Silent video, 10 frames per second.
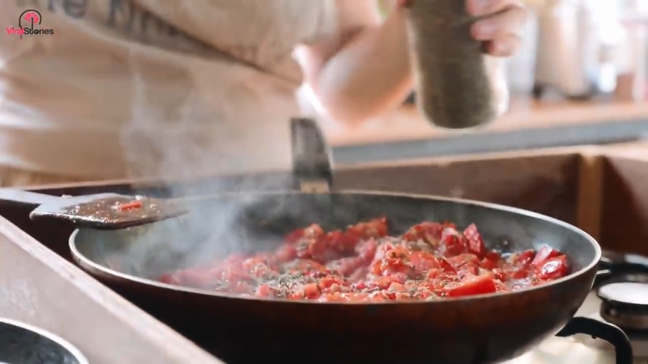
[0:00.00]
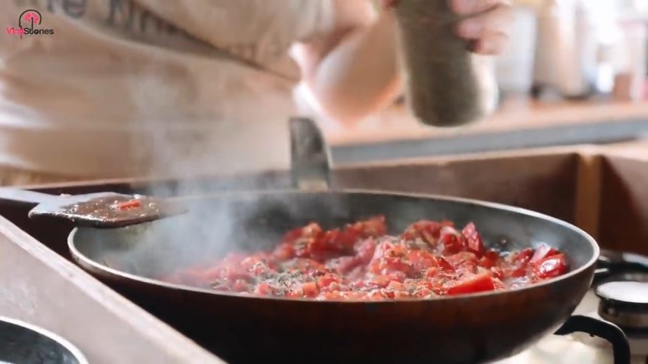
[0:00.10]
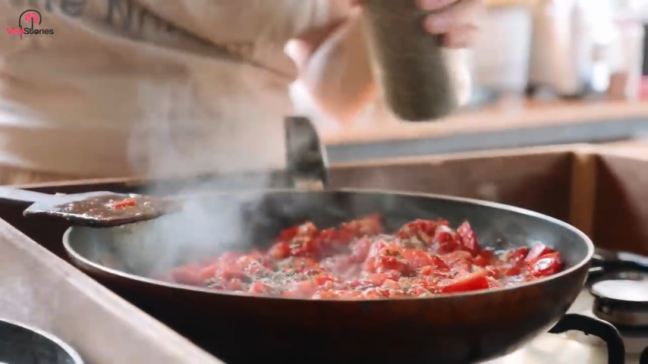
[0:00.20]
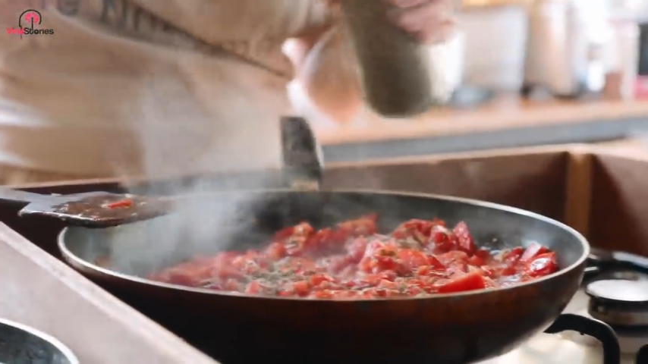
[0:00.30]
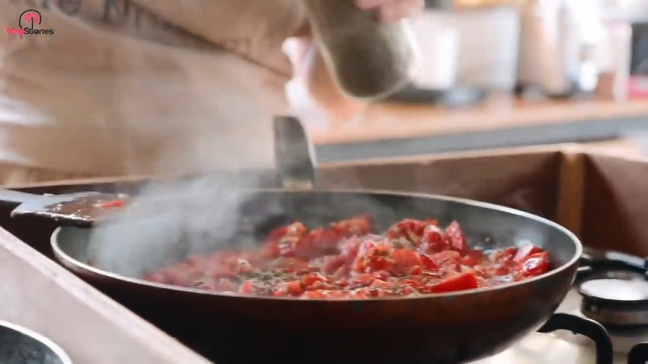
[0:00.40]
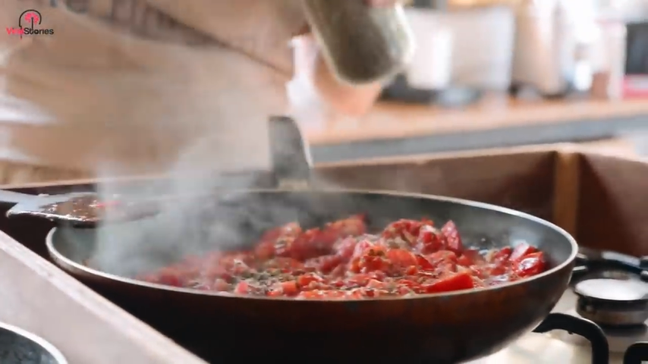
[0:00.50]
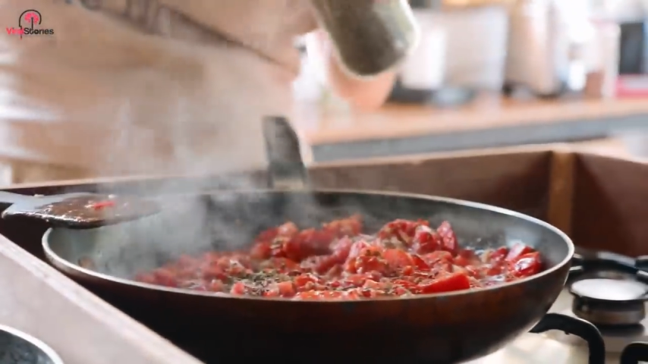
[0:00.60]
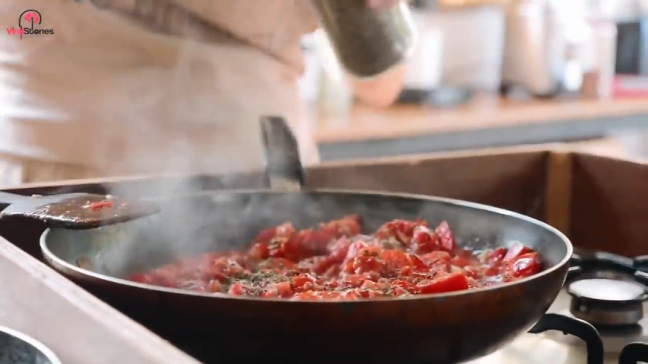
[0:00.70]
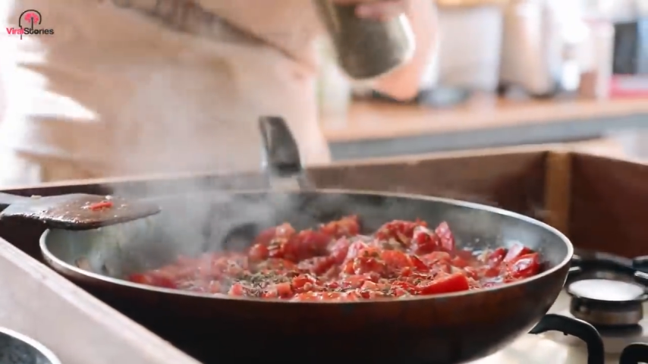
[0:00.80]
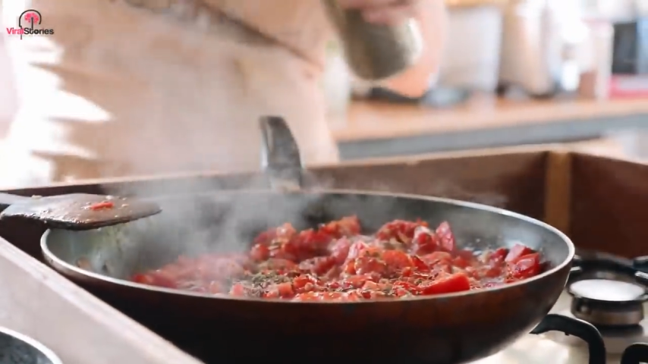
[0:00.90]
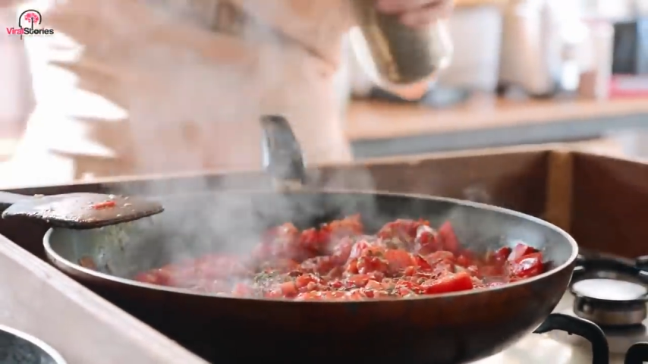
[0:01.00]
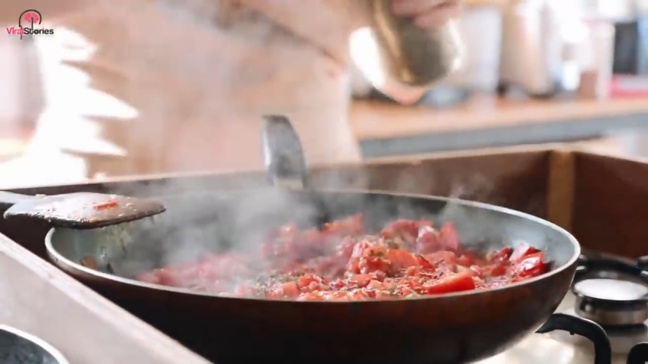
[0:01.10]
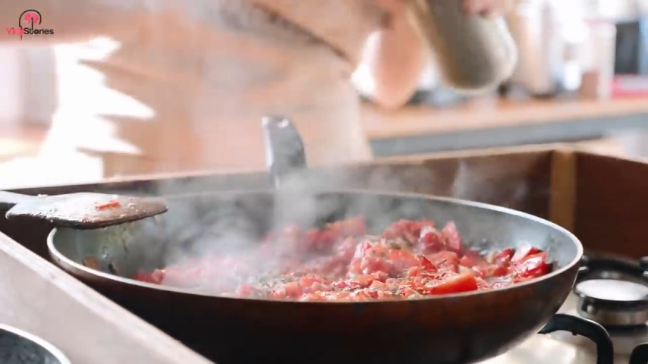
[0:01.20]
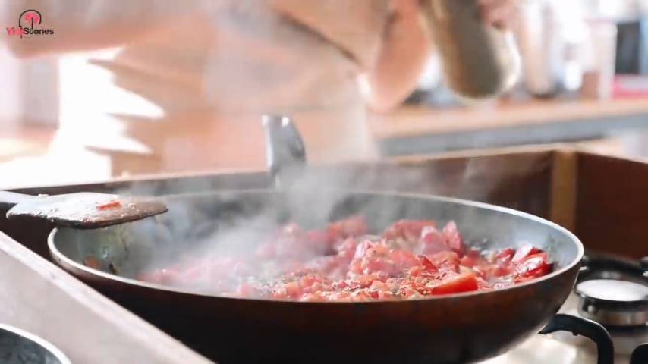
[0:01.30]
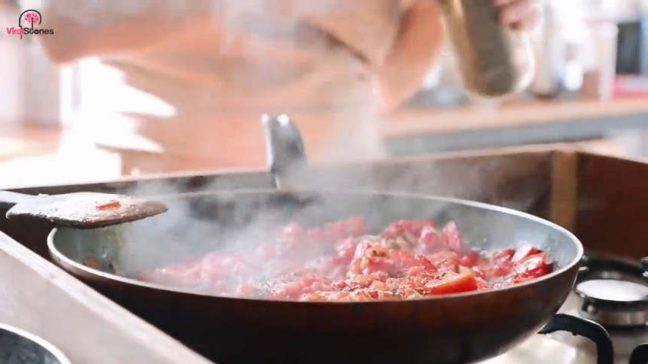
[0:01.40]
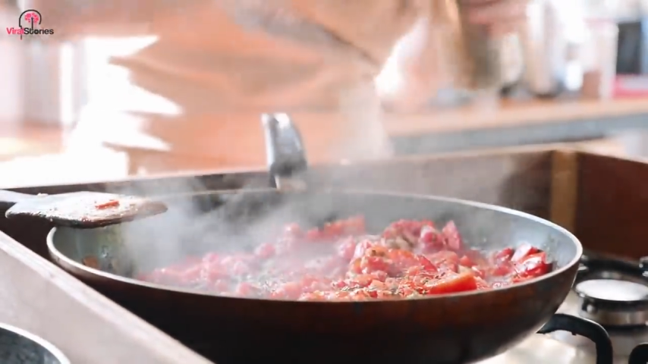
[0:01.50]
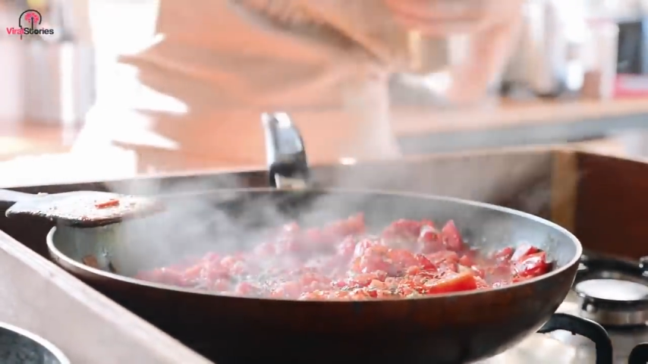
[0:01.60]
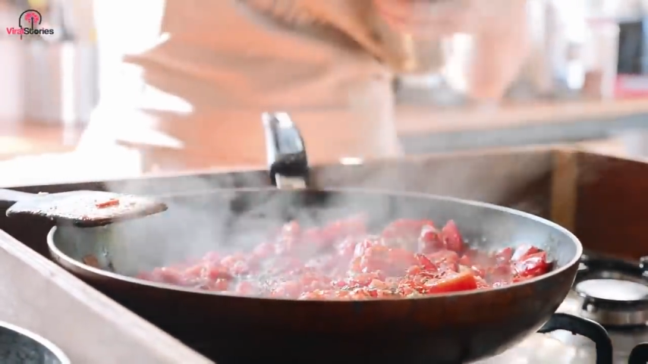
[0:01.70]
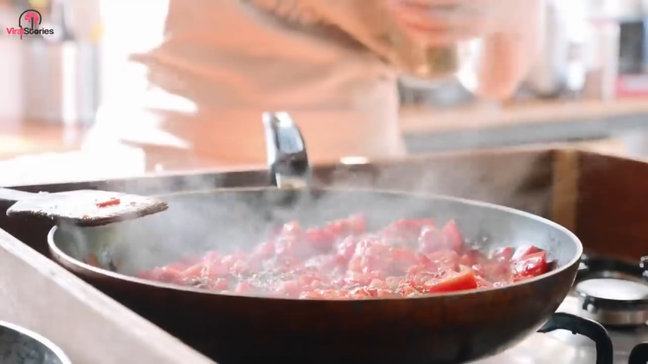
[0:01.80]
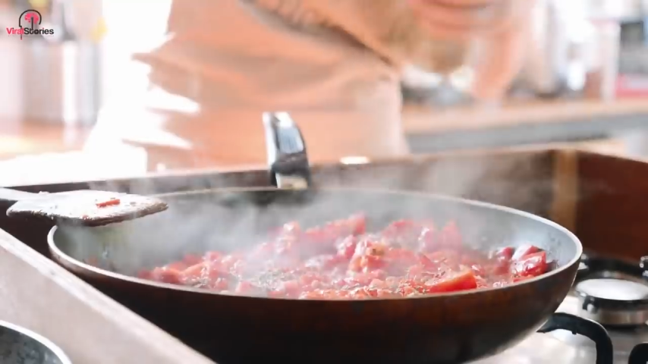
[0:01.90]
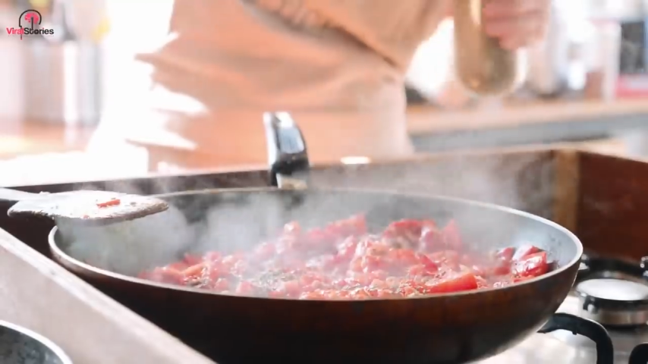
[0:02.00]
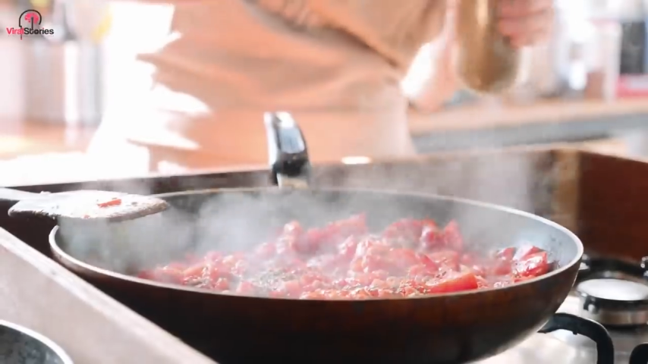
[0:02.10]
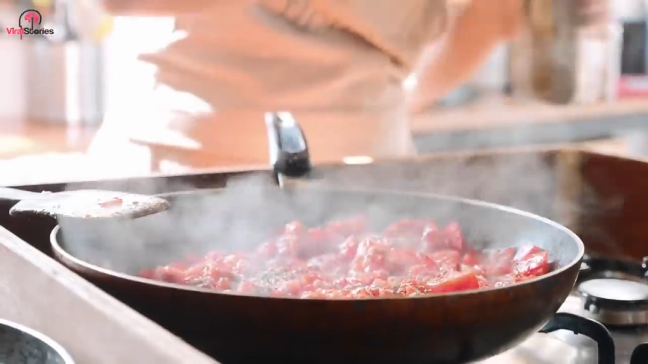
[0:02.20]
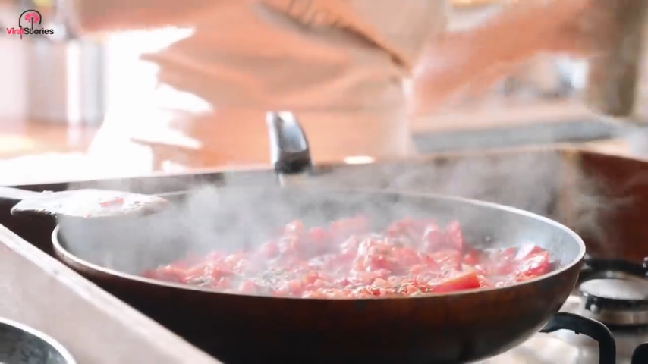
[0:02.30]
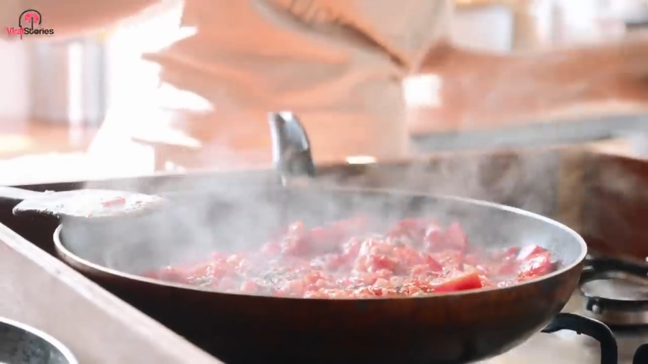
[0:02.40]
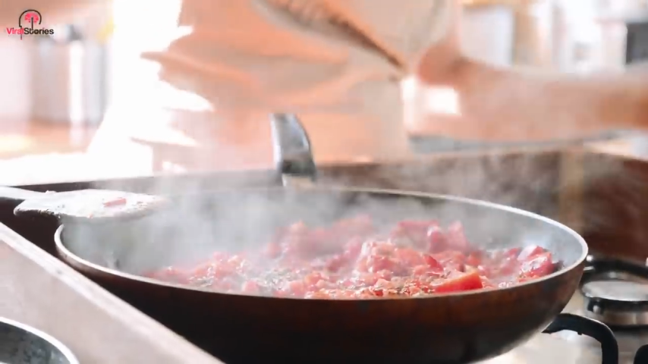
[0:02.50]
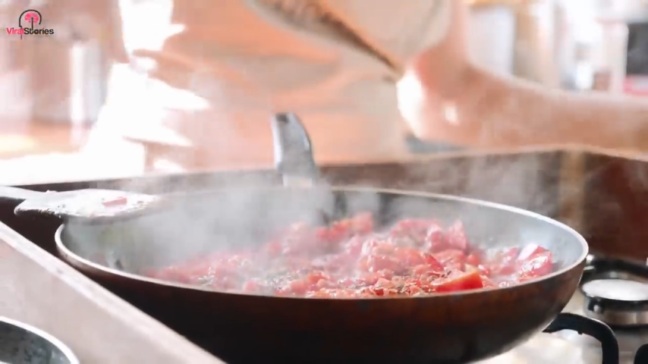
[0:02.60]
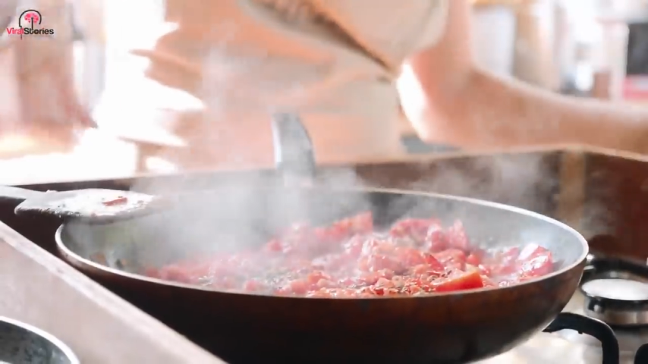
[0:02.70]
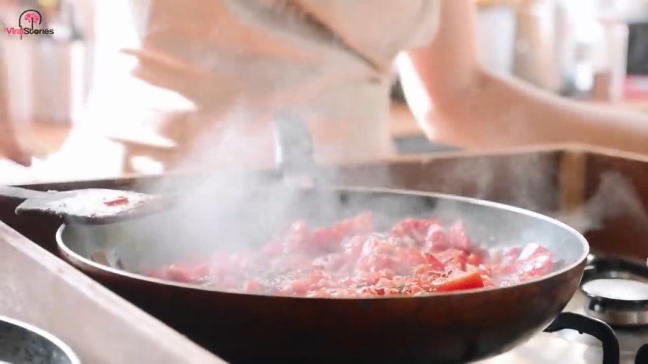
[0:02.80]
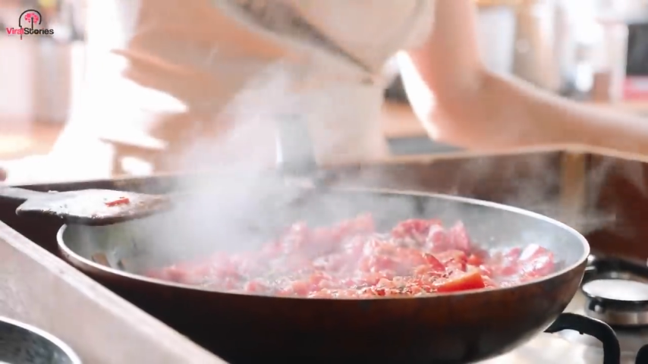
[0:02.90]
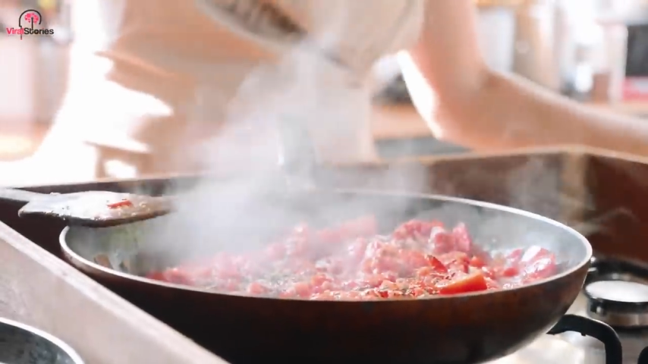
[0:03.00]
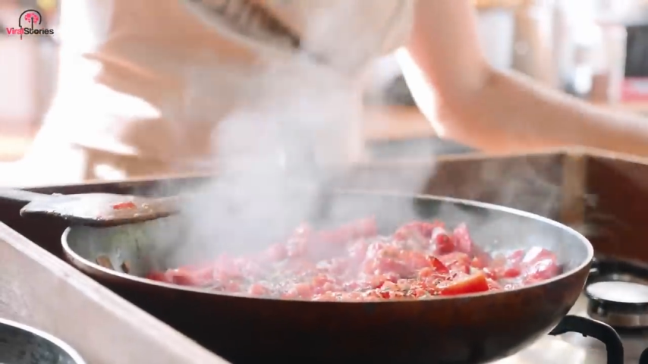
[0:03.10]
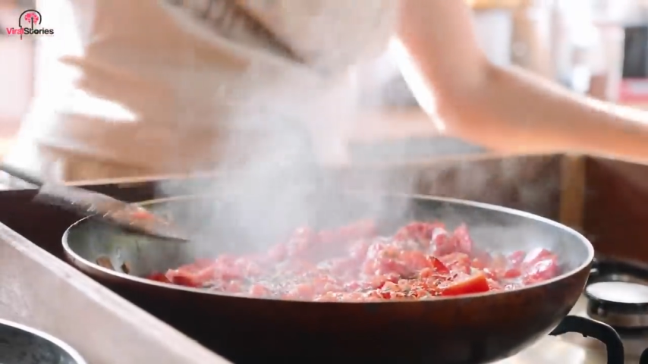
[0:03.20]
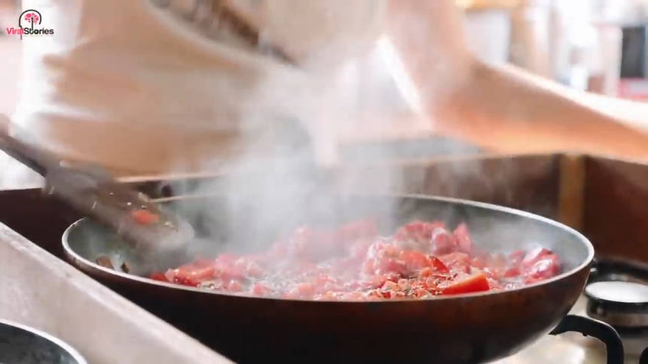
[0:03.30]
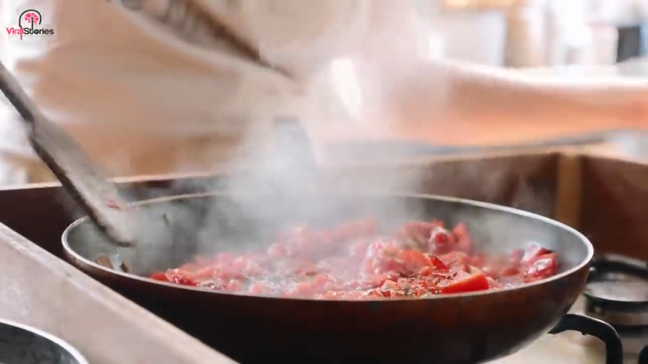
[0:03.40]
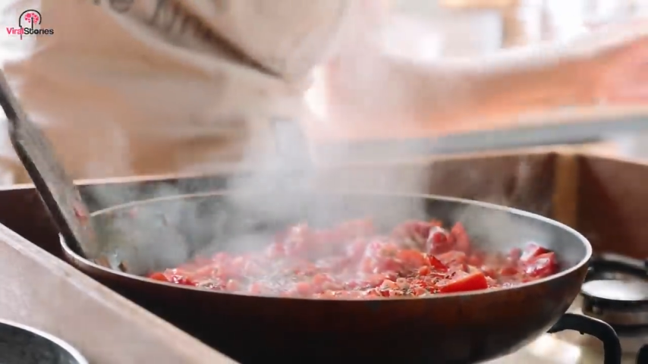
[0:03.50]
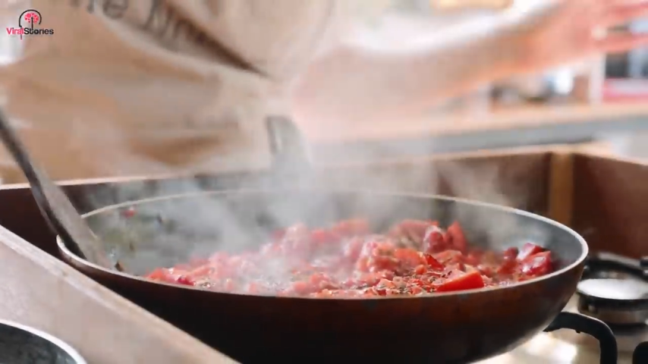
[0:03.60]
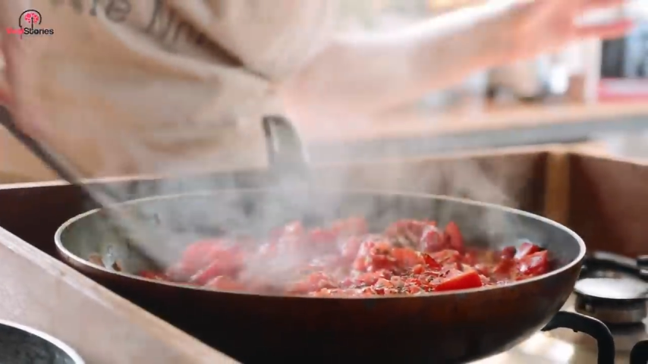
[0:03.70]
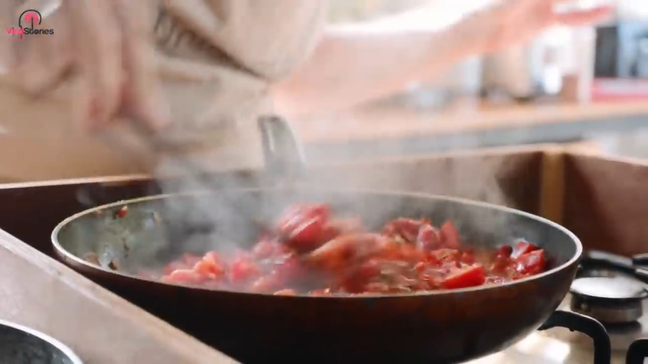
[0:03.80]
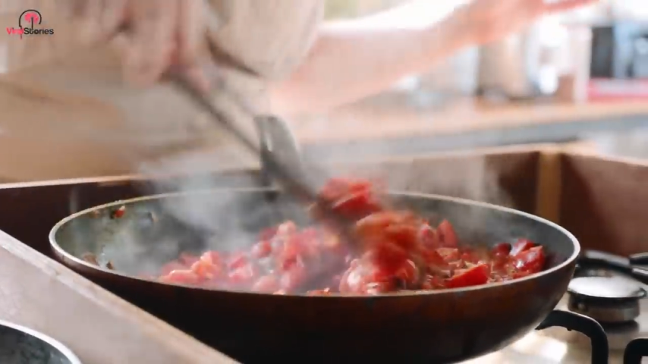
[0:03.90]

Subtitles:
(no speaker visible)